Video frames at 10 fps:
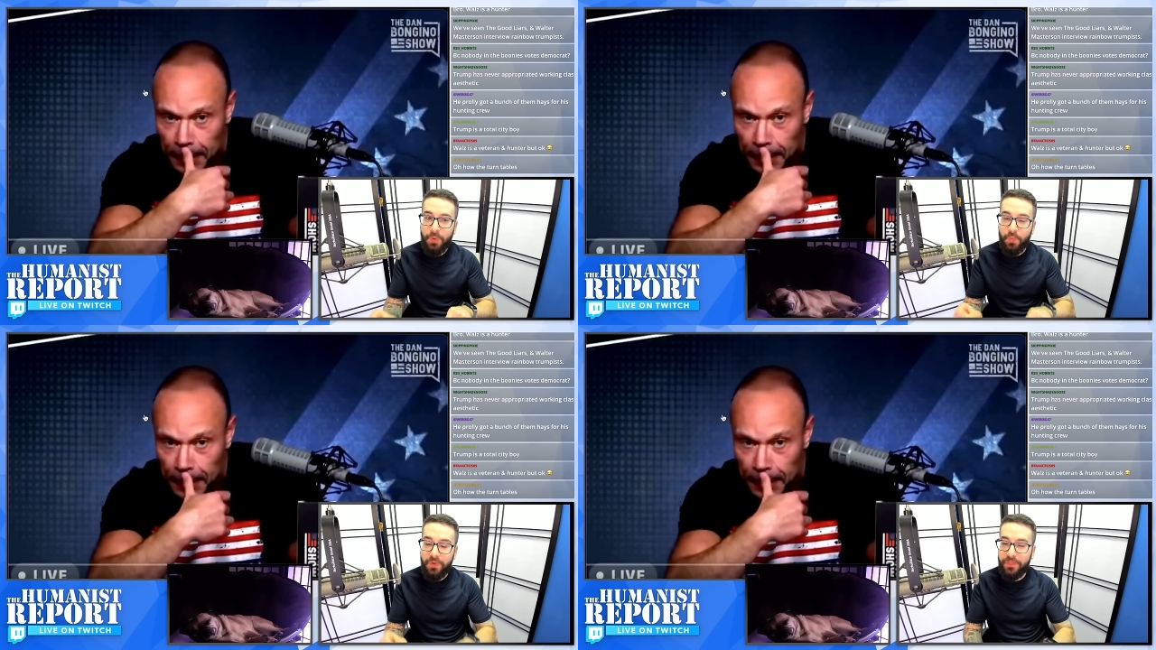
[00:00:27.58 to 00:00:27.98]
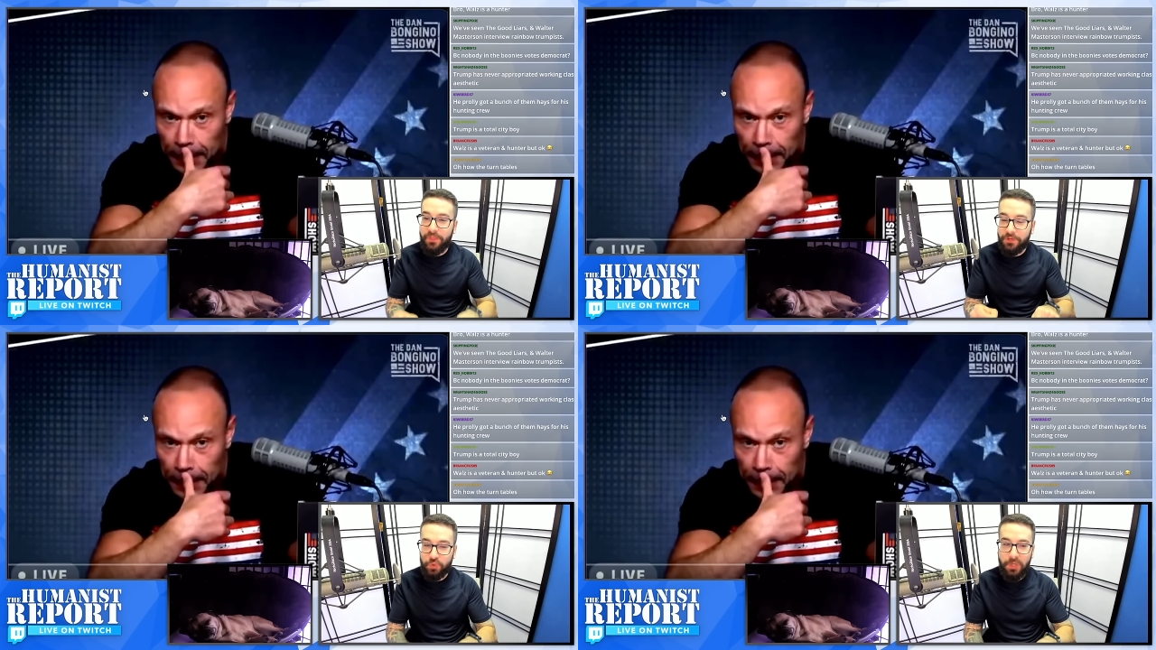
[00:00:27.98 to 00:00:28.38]
Speaker 1: within
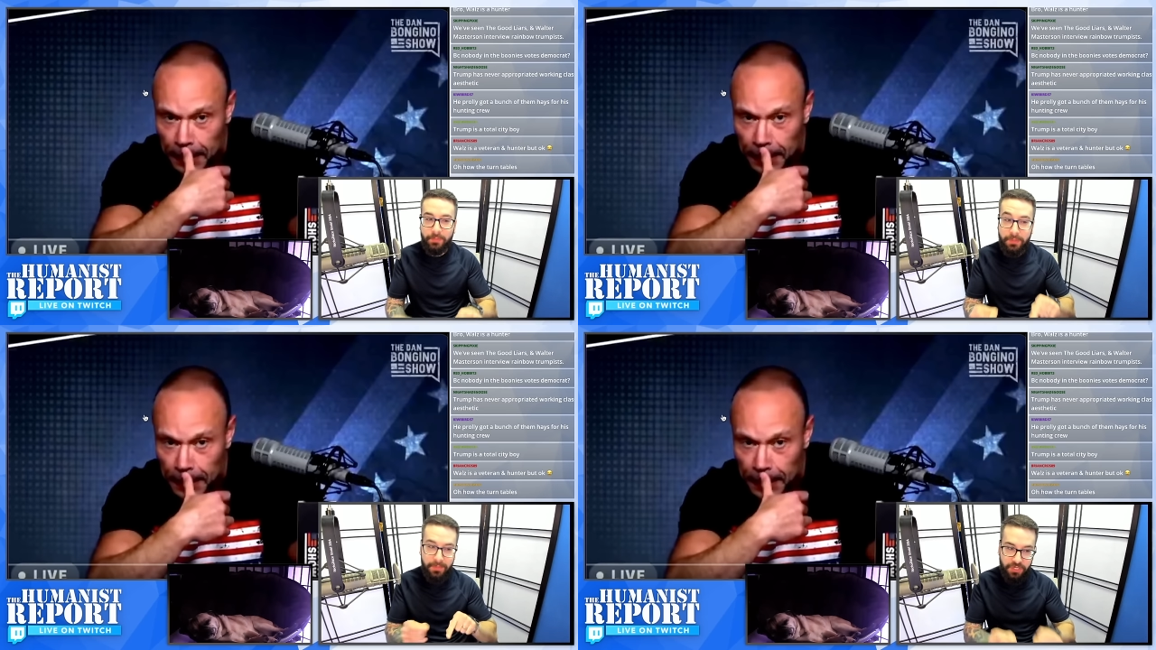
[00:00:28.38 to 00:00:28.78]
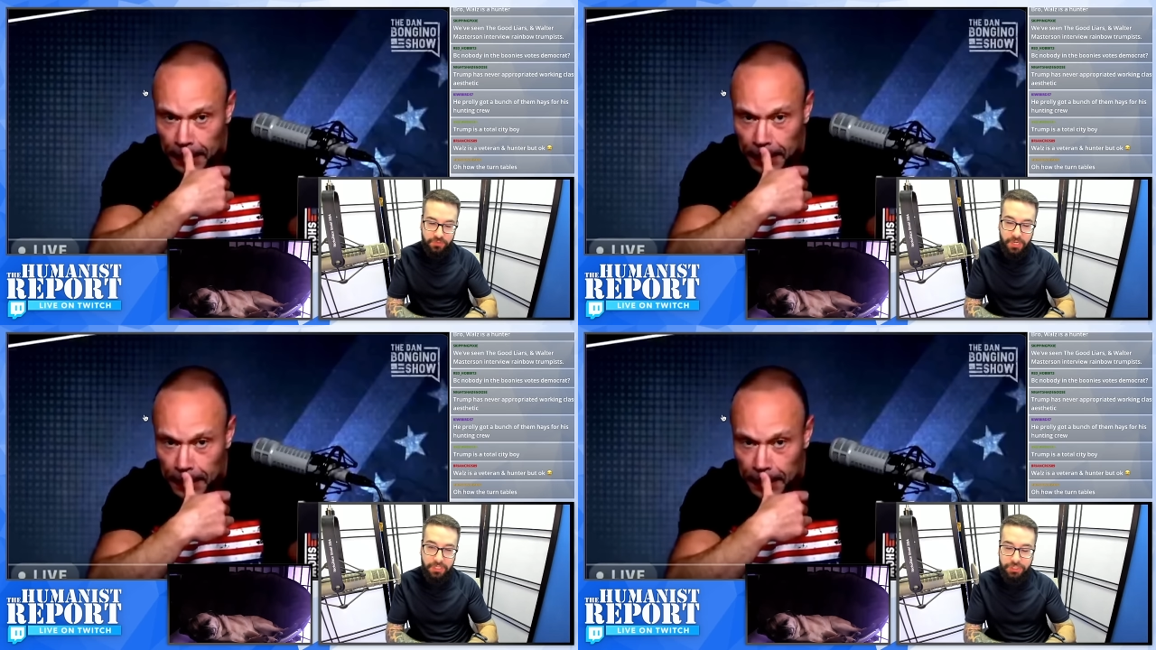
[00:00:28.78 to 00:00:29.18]
the Trump
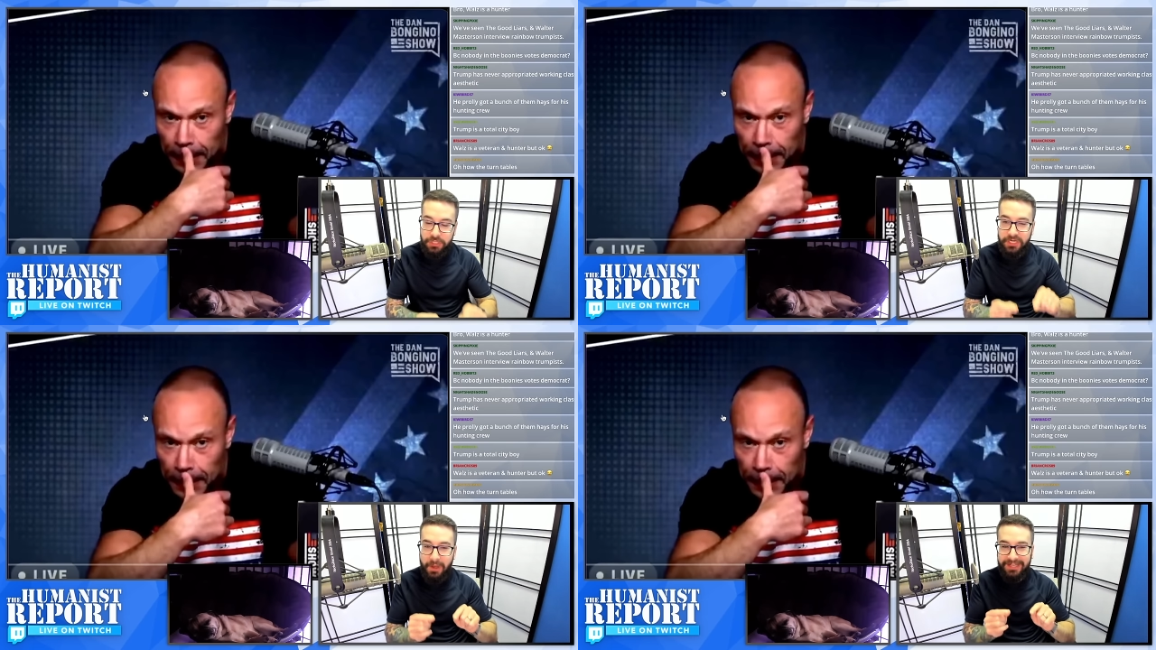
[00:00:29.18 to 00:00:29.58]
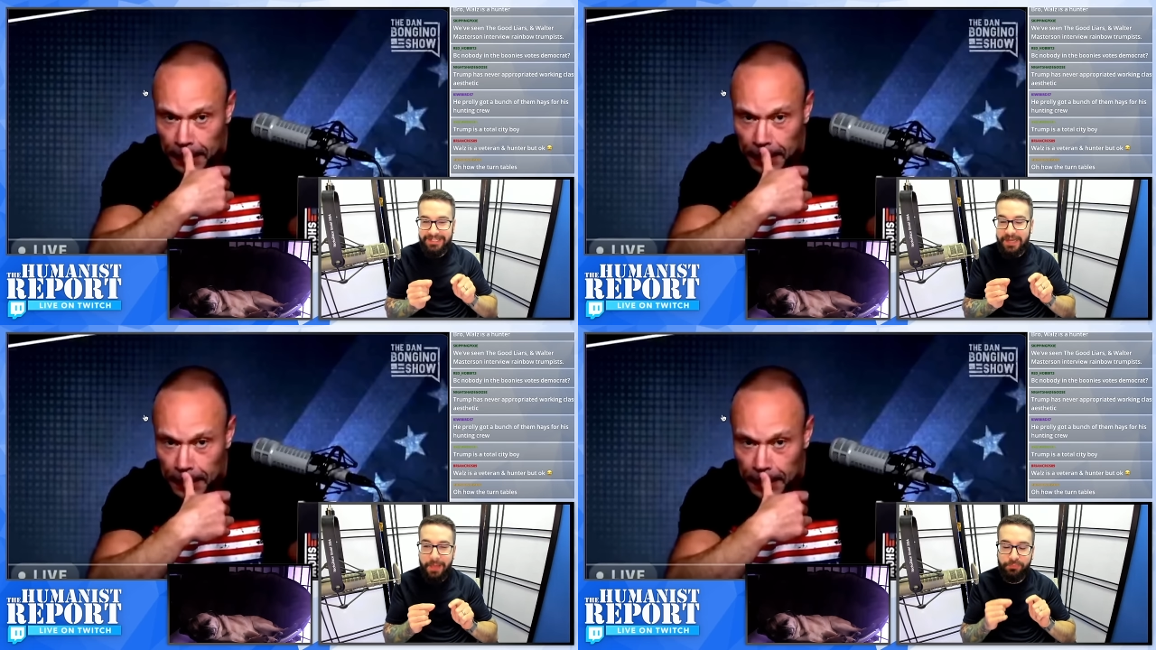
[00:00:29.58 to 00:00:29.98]
administration. Now, I did
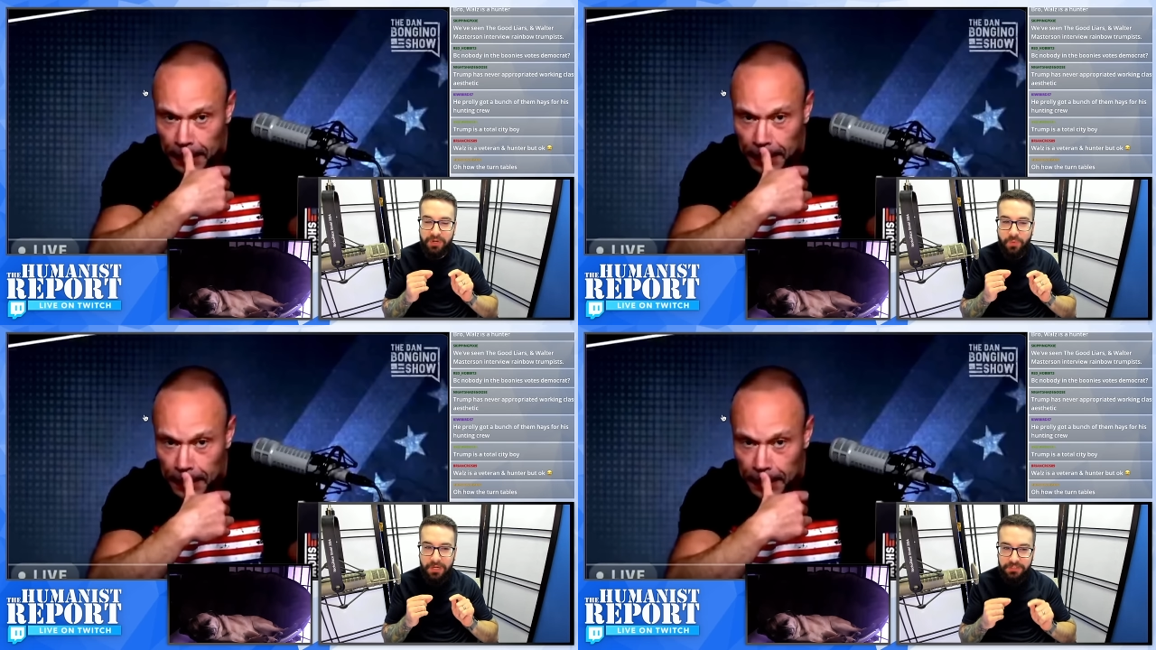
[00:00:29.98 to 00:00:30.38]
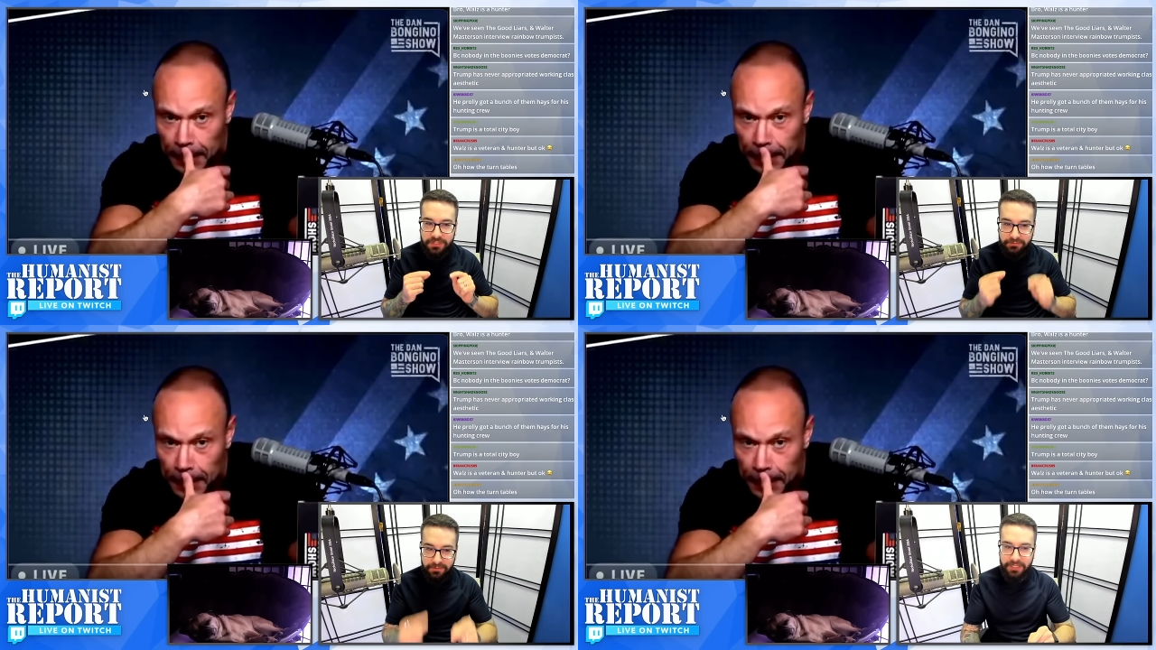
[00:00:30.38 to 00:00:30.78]
not pre watch this
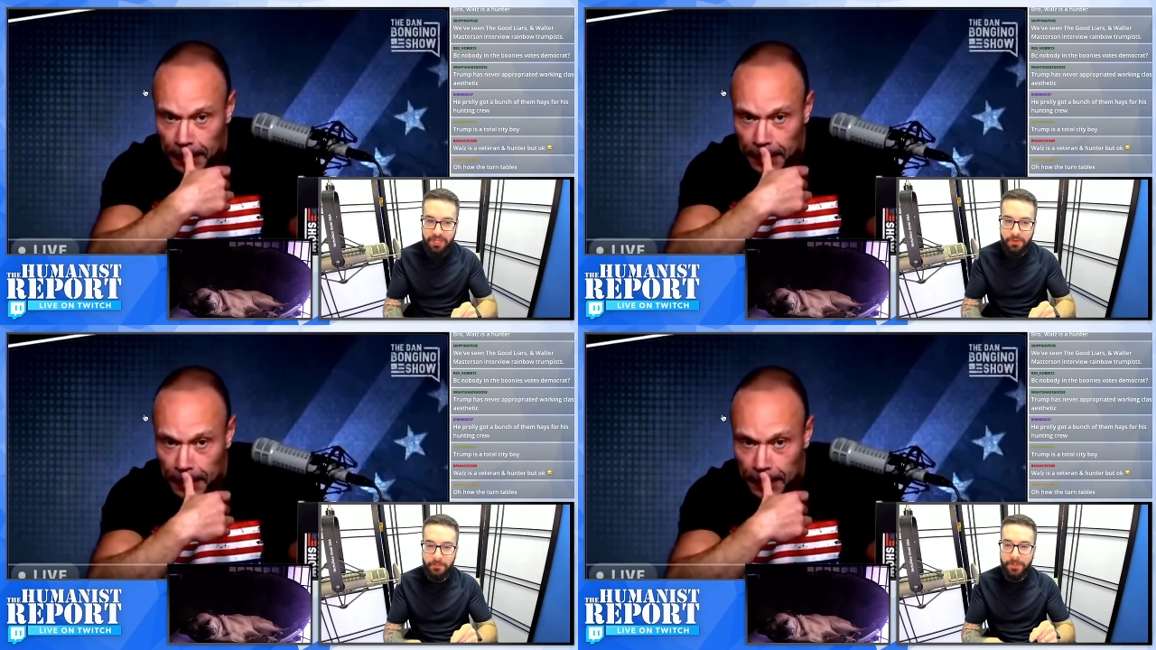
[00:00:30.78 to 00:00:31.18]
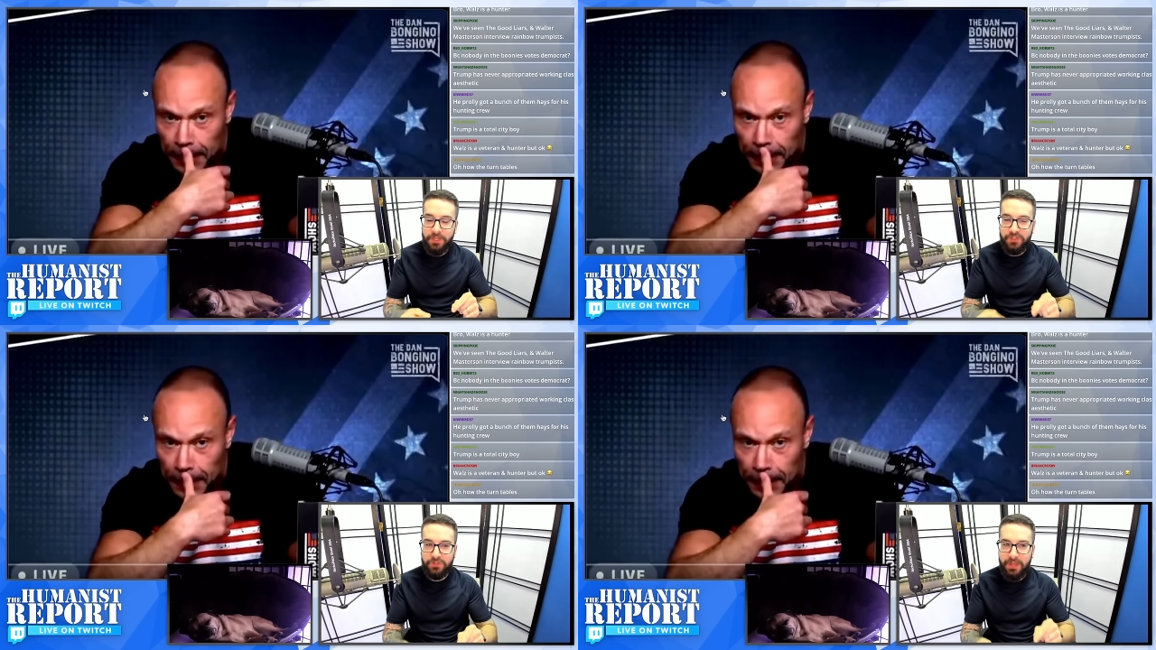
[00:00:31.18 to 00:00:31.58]
video, so I